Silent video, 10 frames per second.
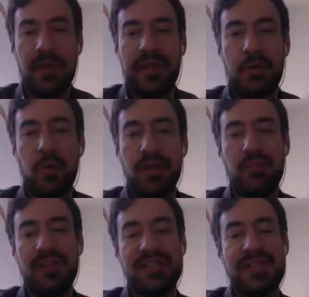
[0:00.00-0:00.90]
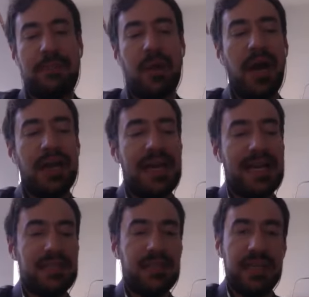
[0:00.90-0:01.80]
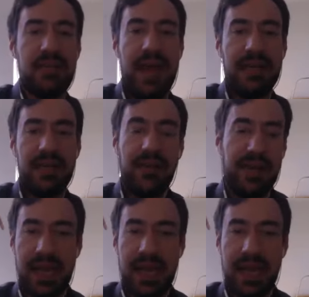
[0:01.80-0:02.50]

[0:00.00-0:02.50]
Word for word: like what what is that podcast lead magnet like